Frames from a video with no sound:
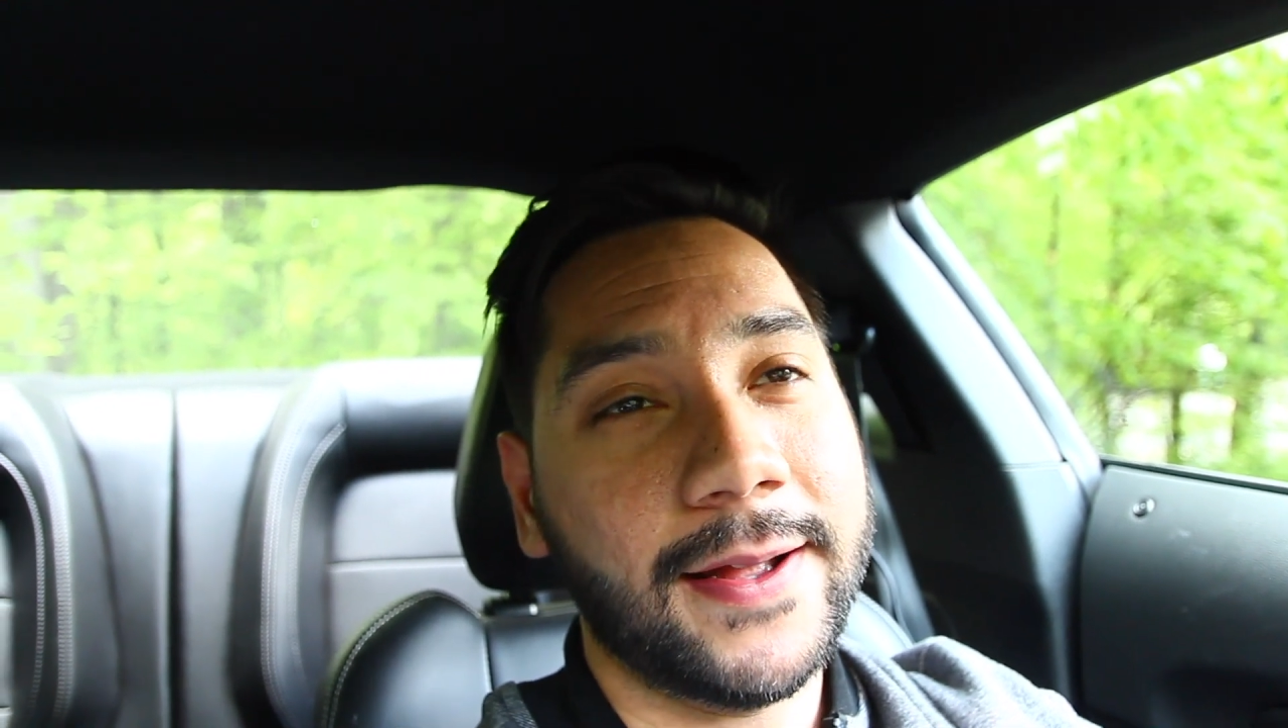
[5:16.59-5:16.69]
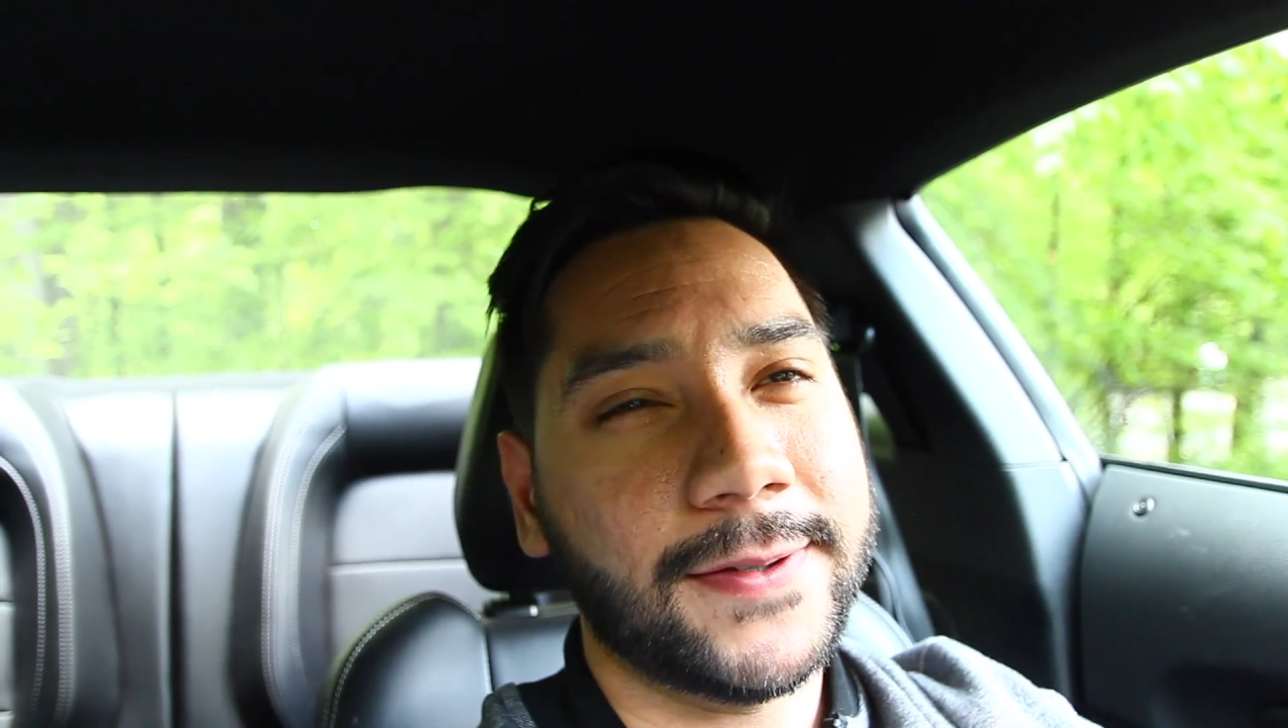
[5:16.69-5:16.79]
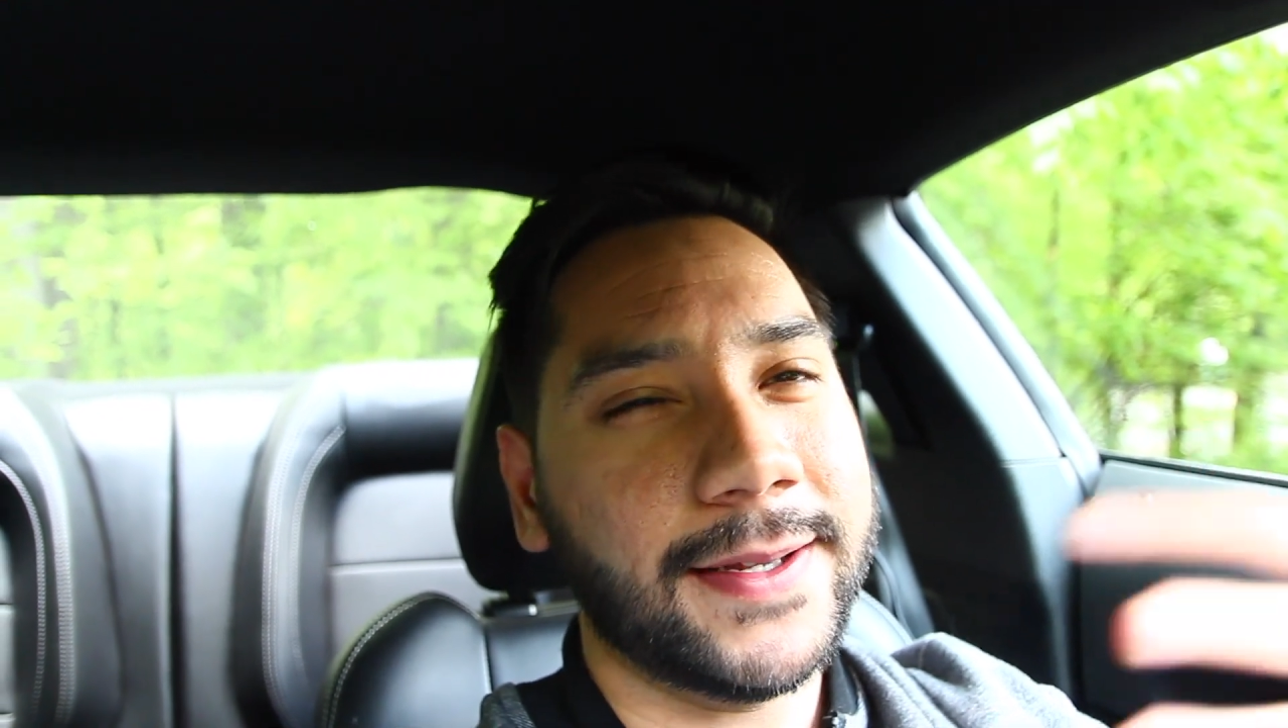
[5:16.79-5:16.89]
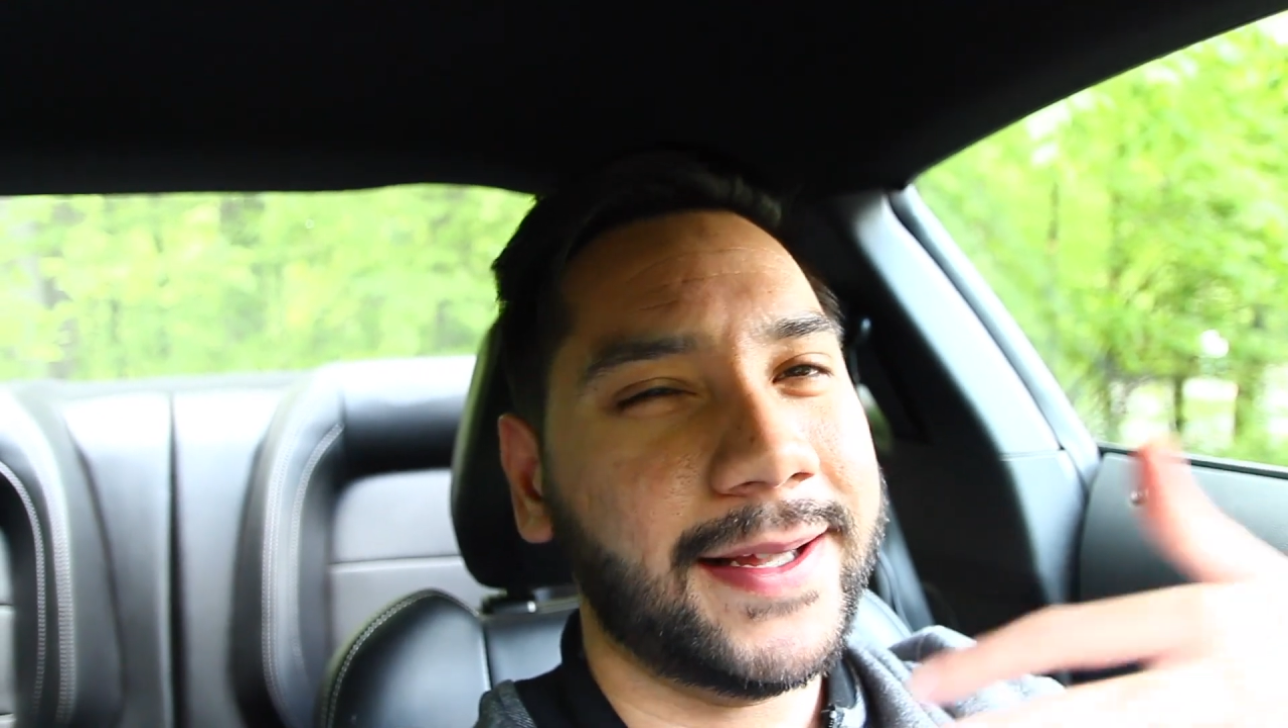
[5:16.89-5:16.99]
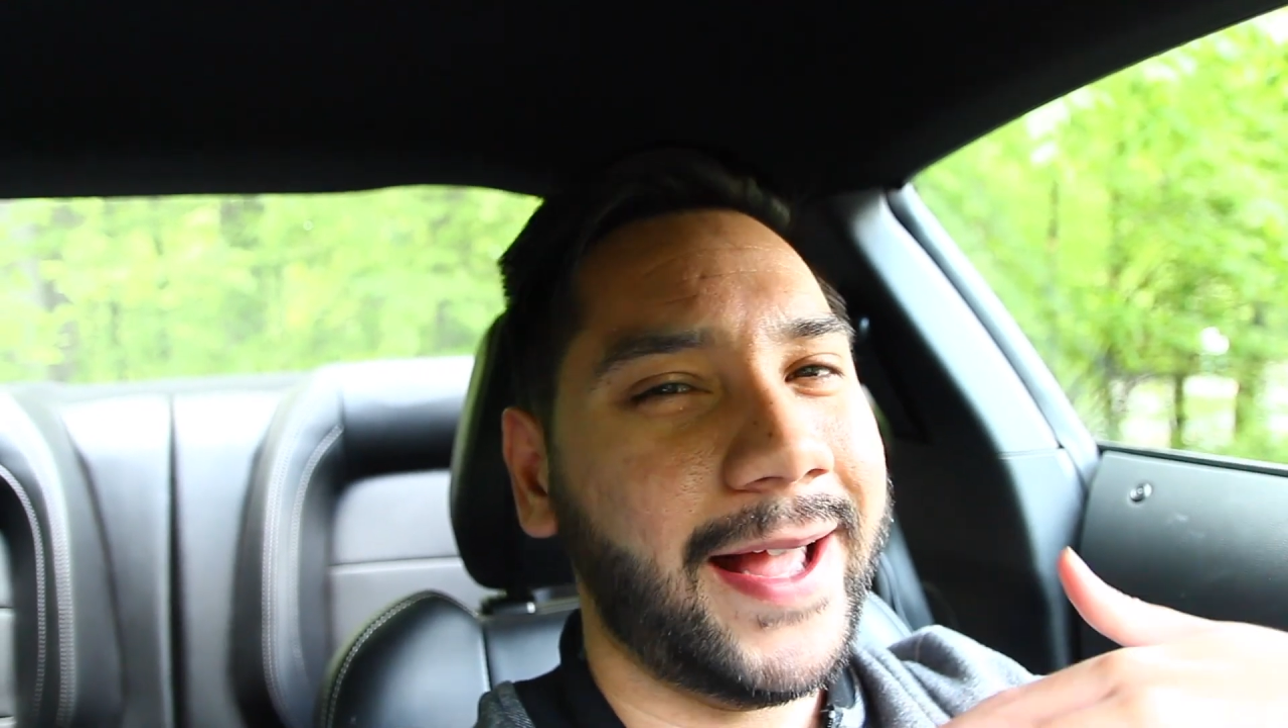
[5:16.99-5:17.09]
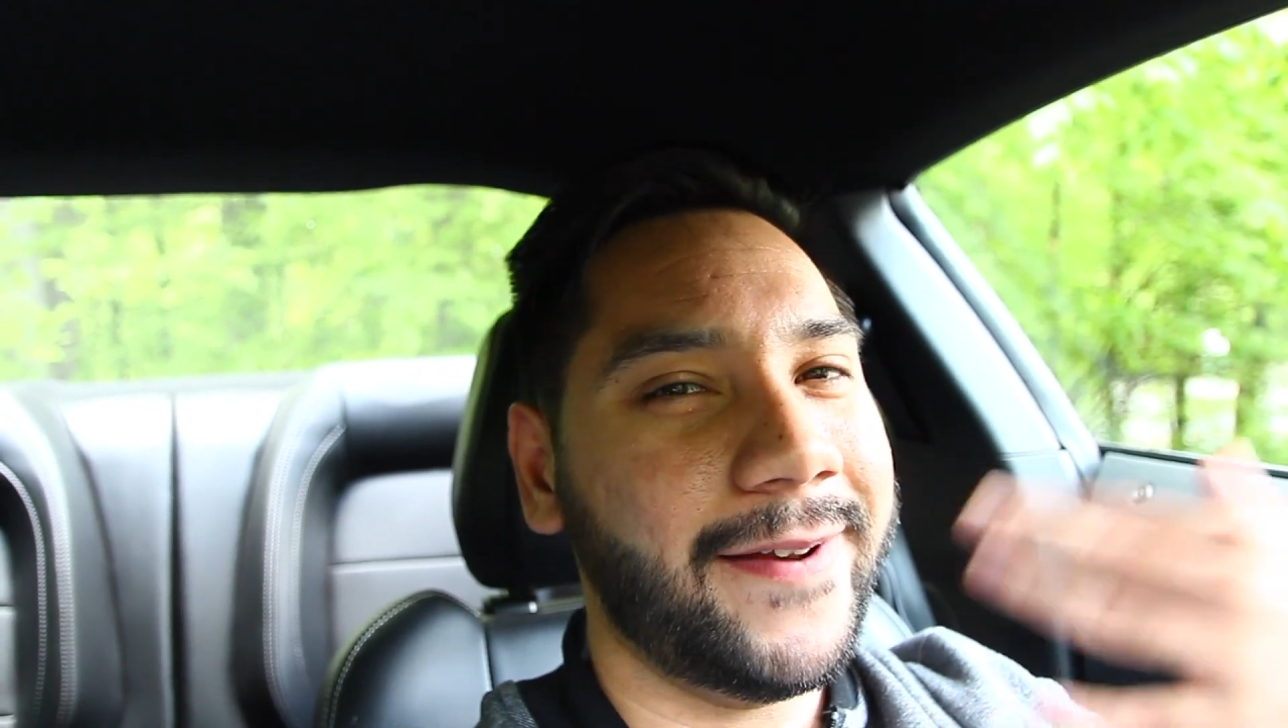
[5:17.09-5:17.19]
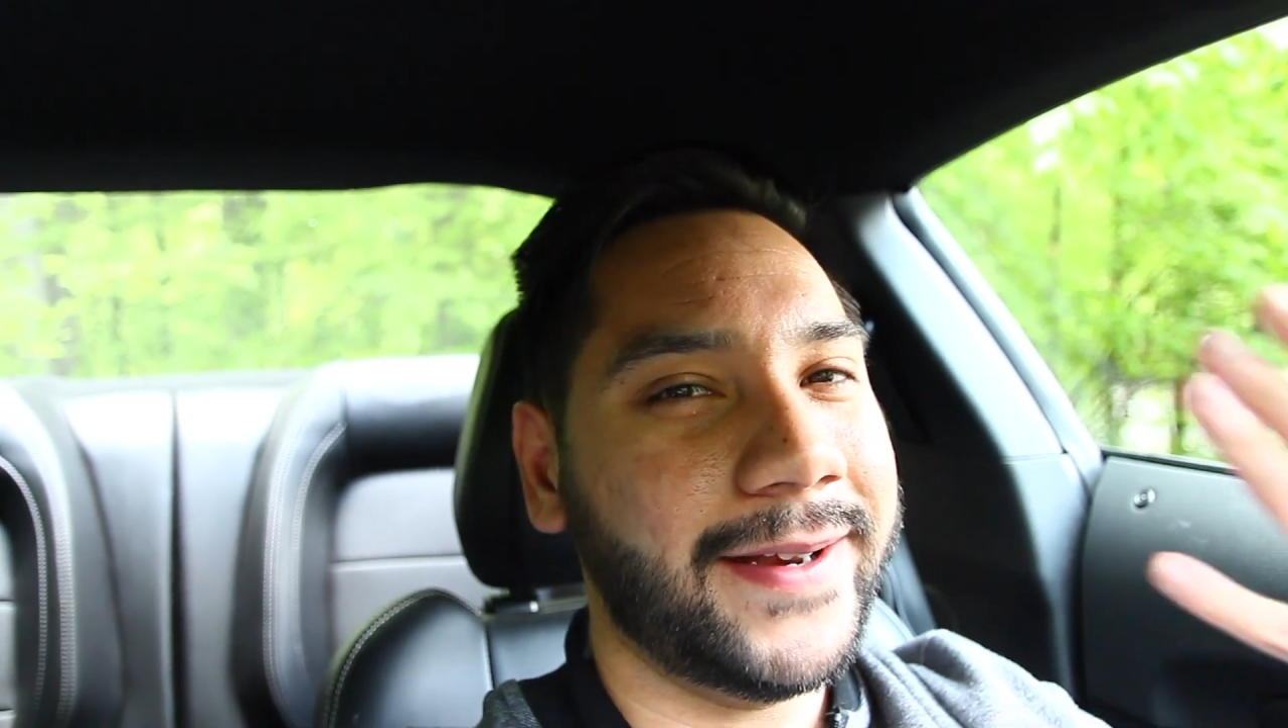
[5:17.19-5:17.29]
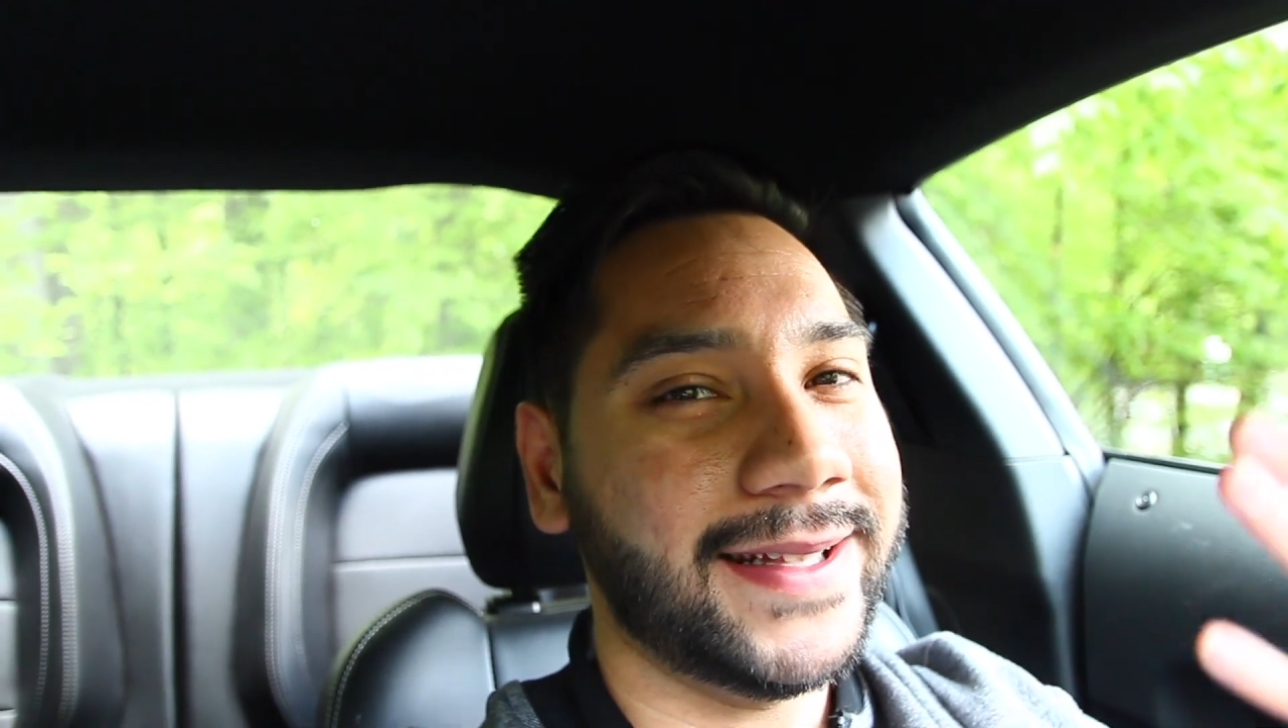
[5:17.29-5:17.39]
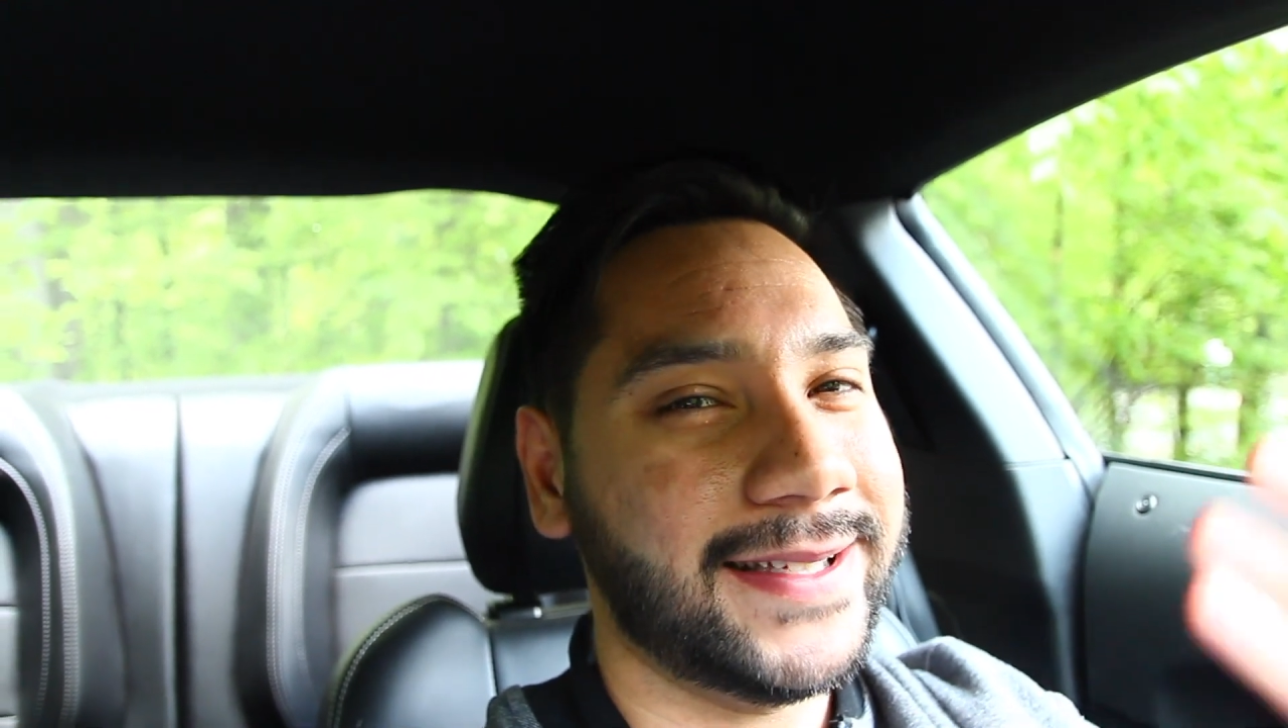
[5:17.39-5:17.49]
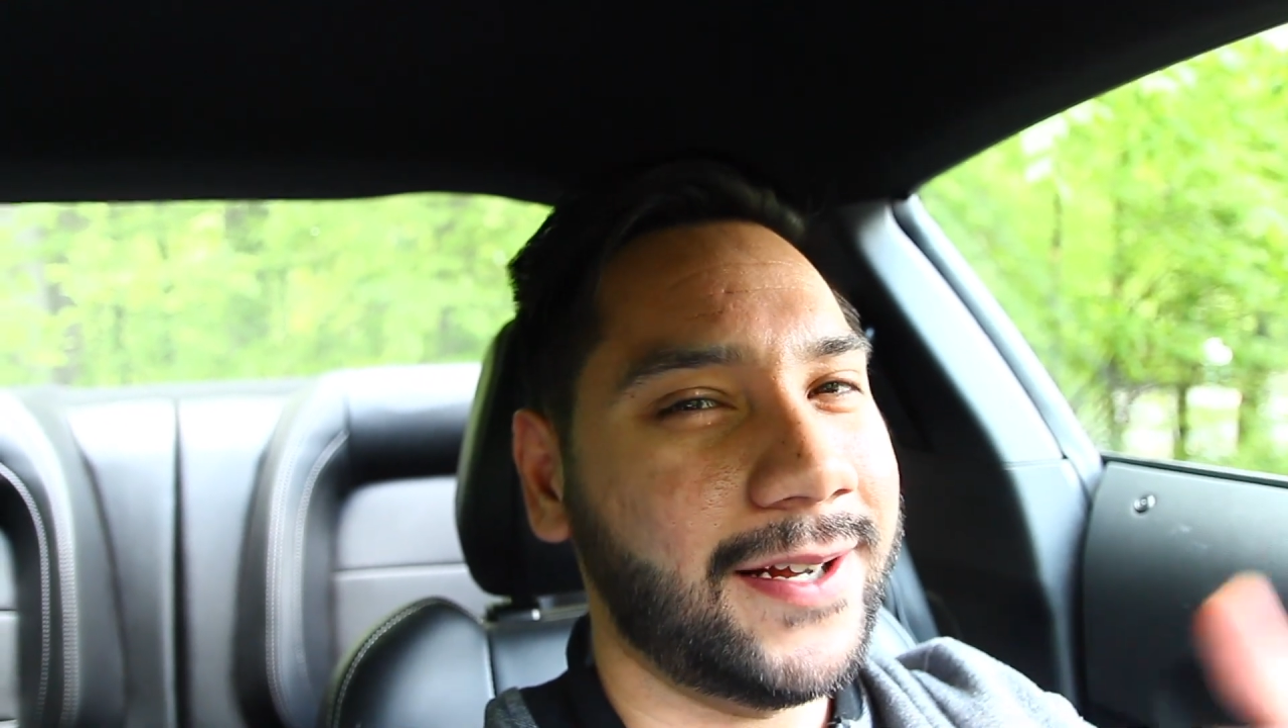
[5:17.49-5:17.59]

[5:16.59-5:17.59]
So it kind of nets